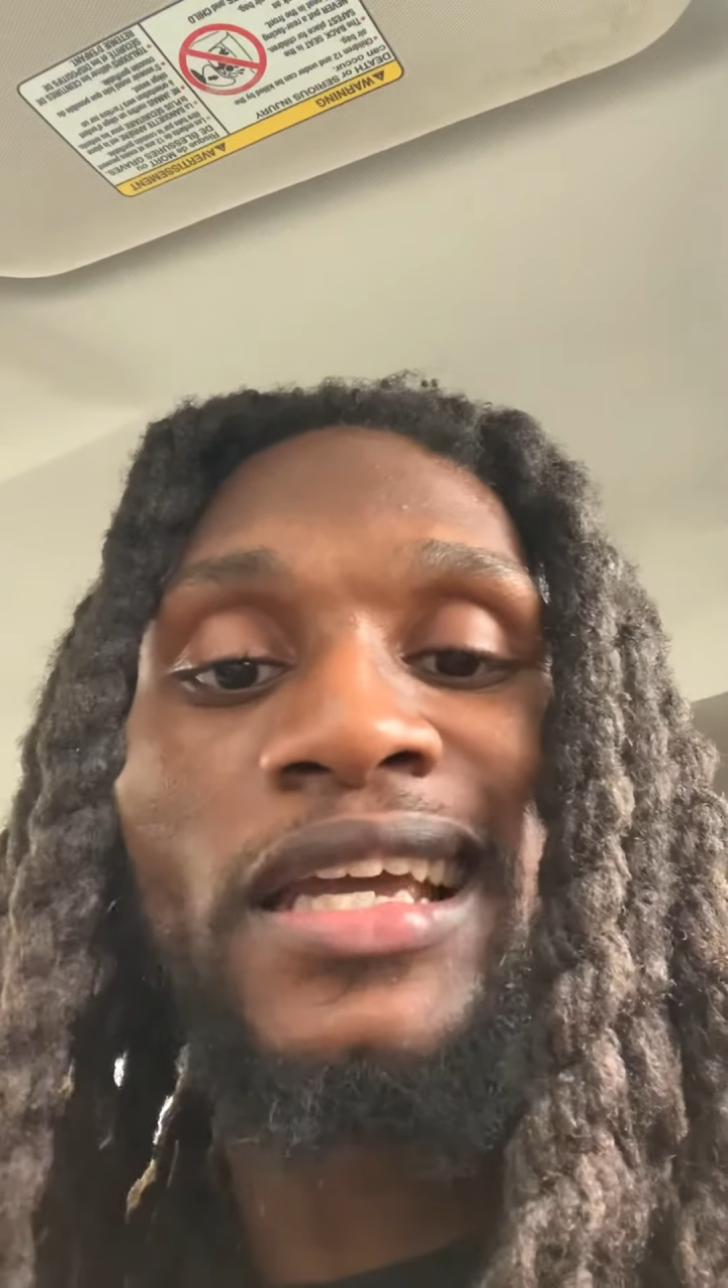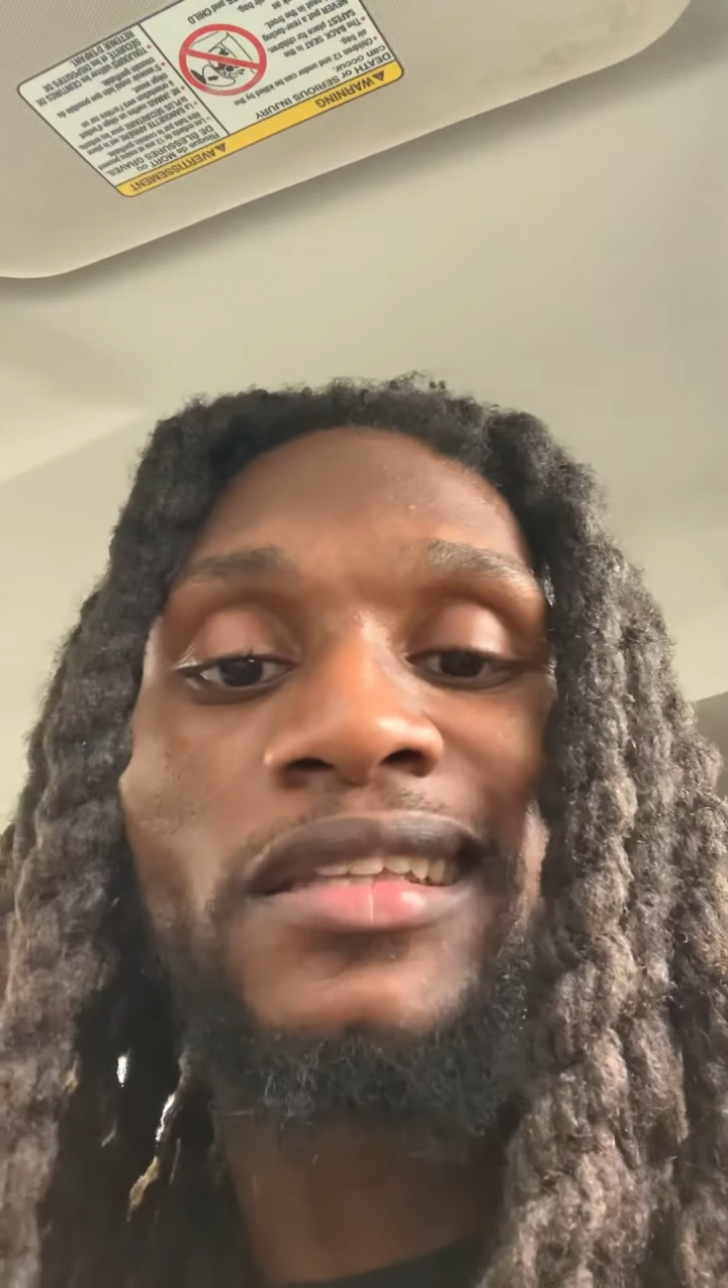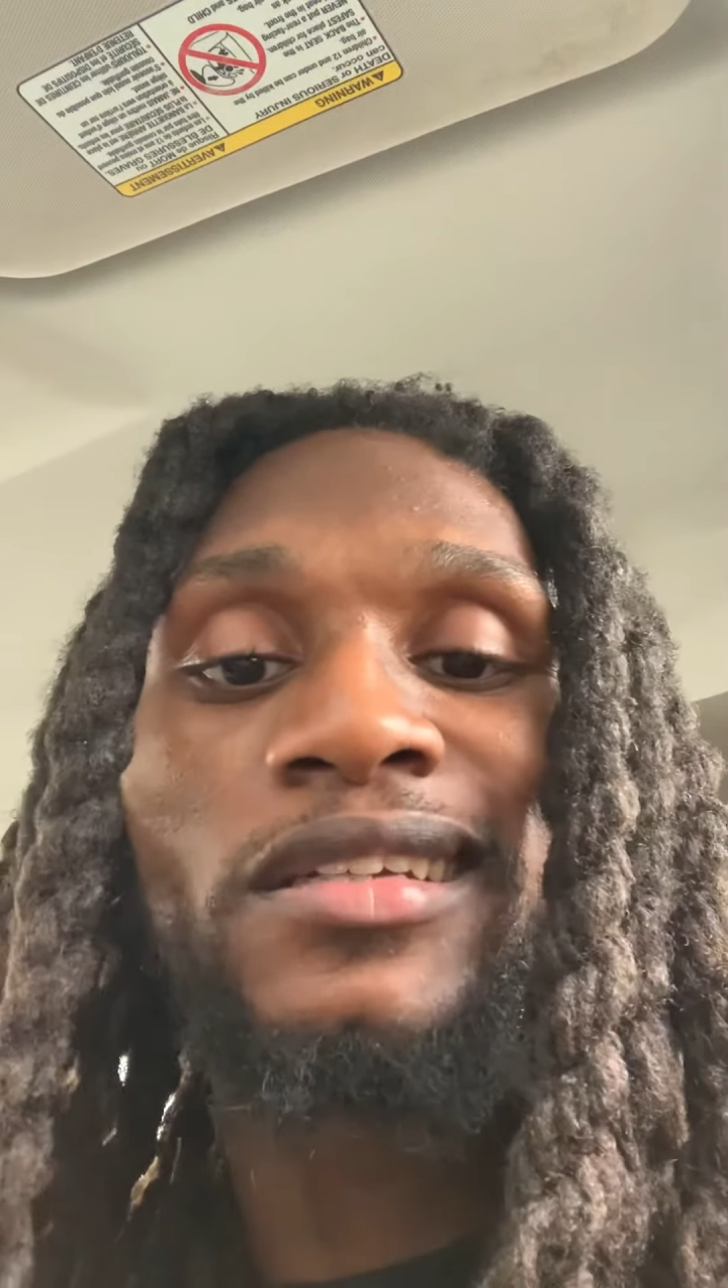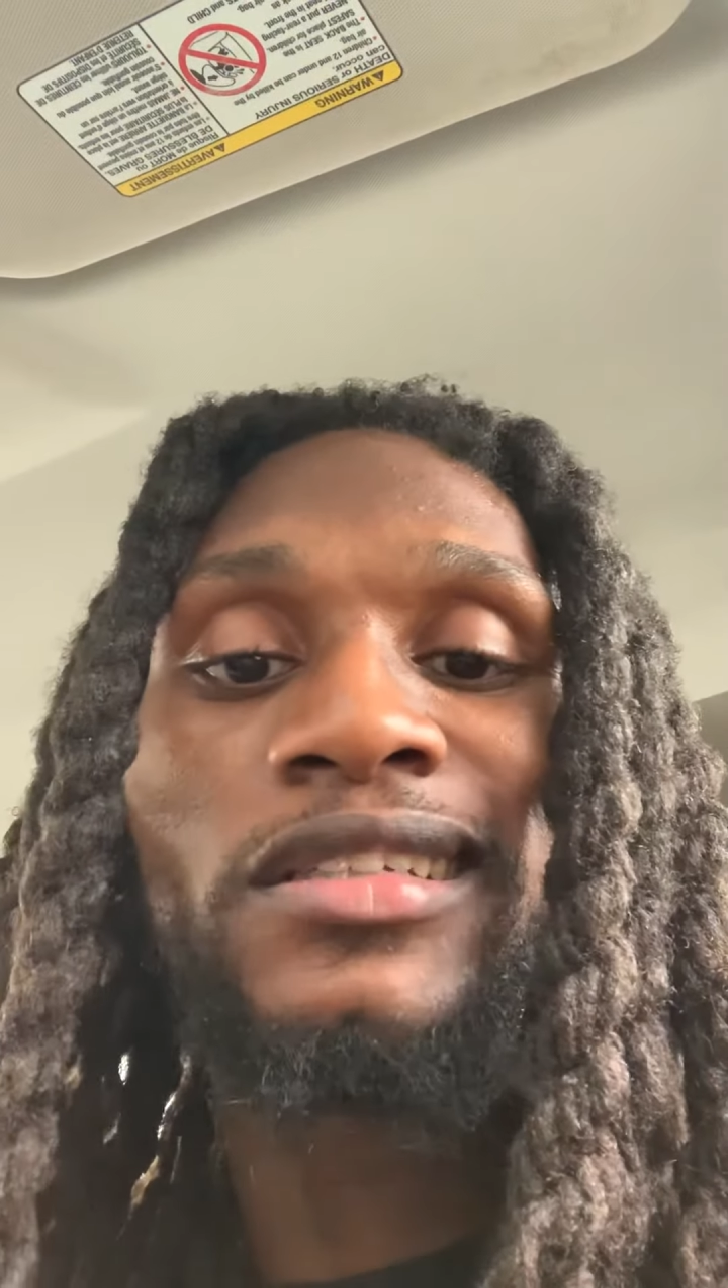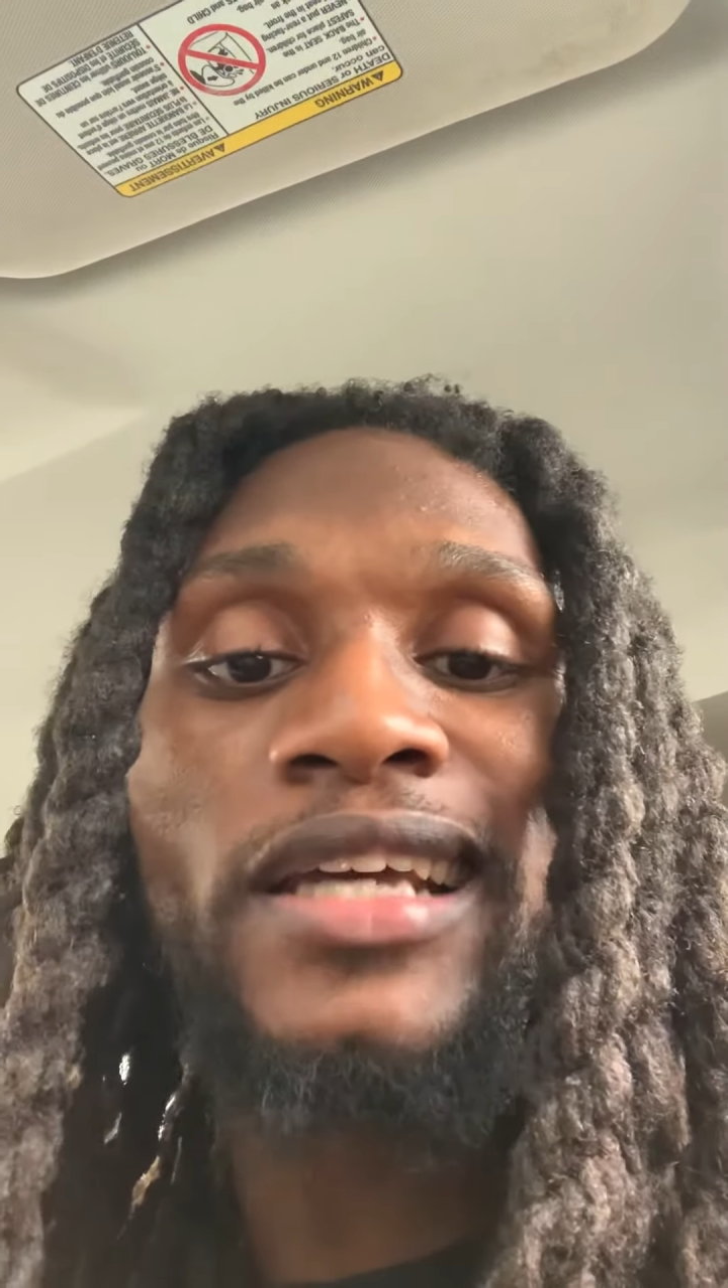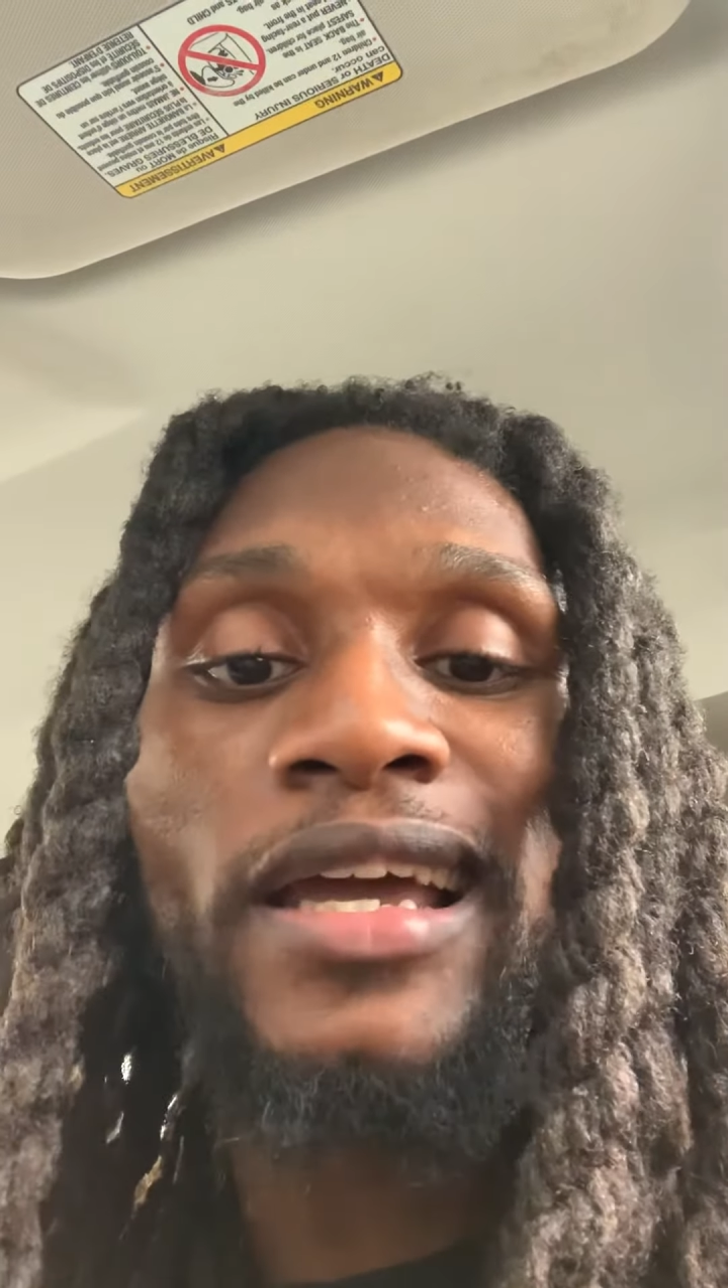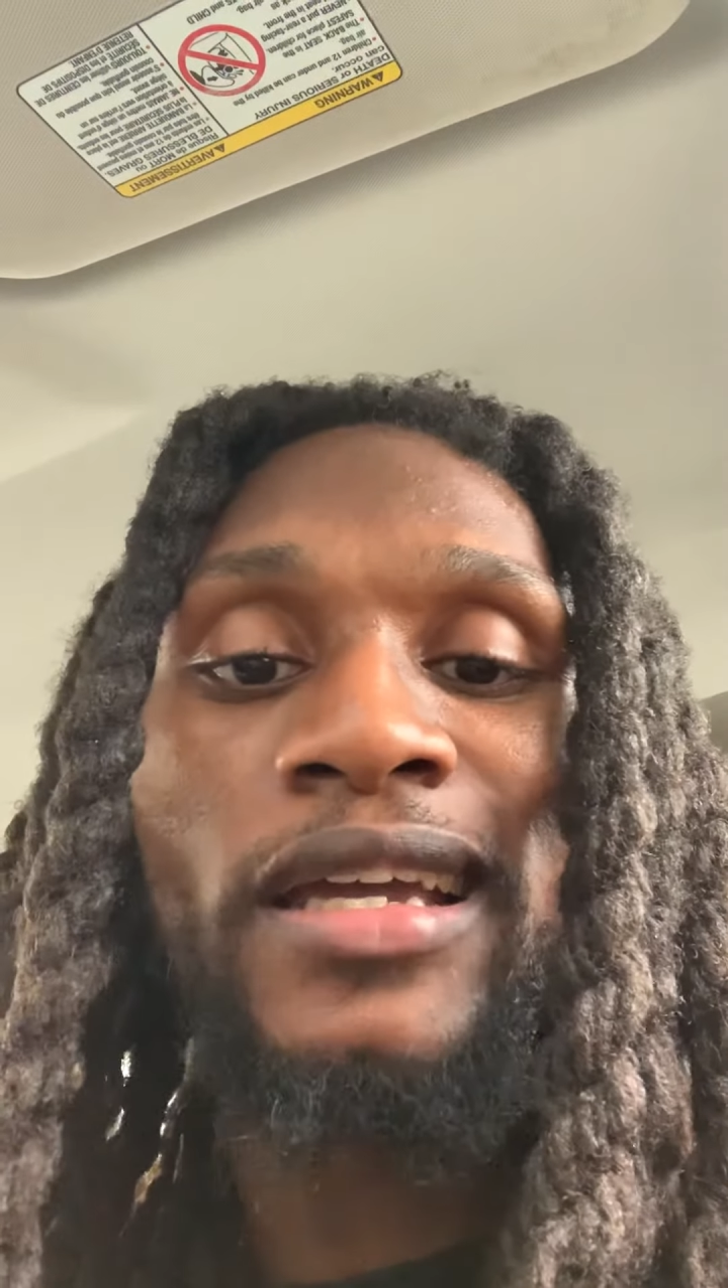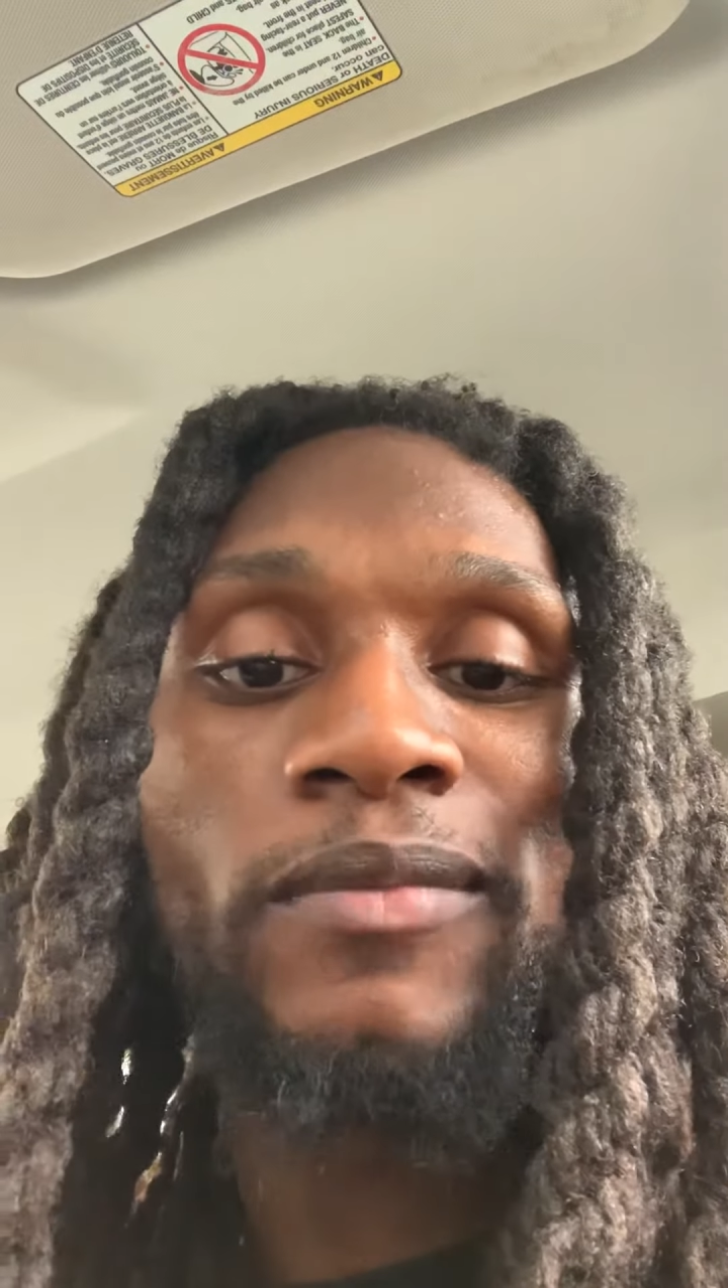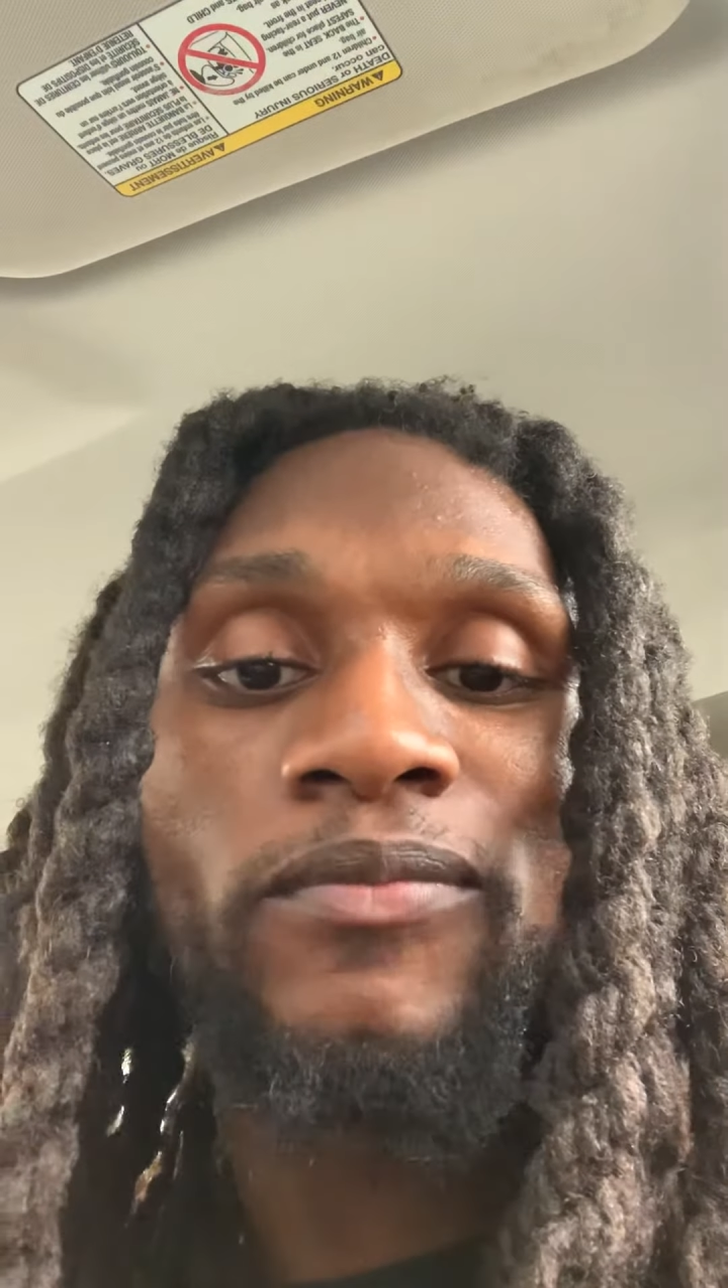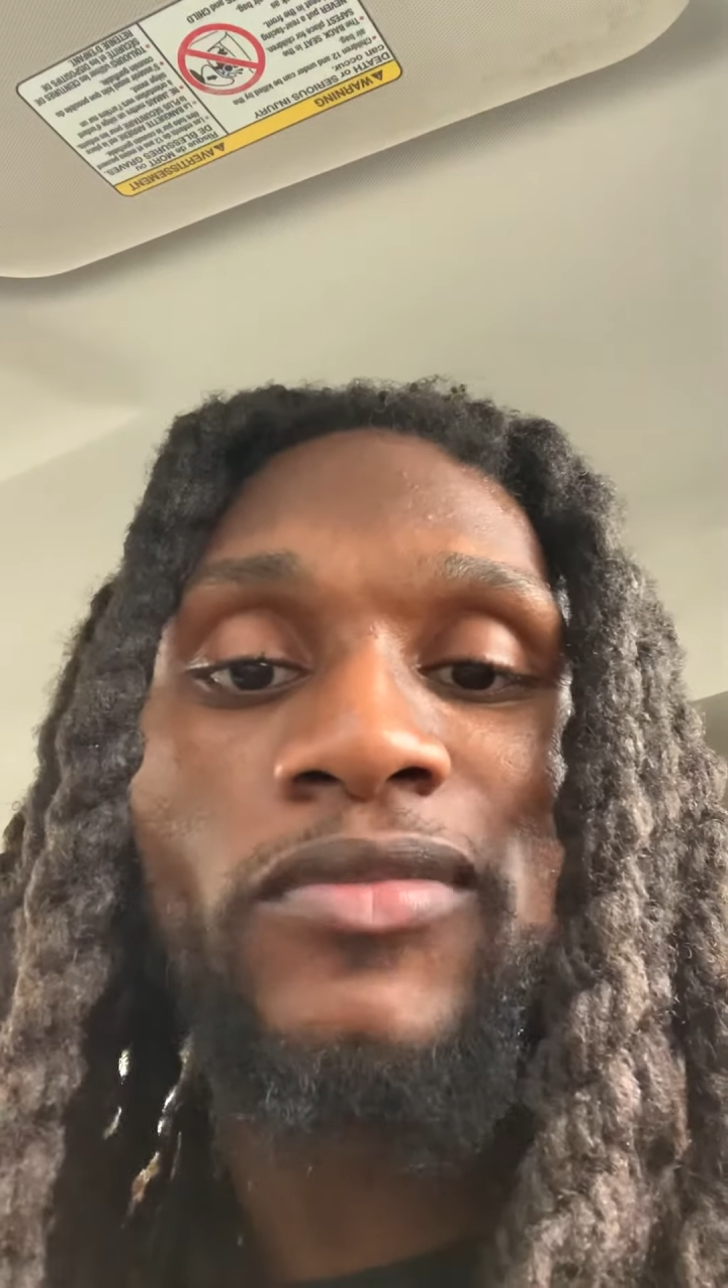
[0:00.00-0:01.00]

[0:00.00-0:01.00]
end of the day,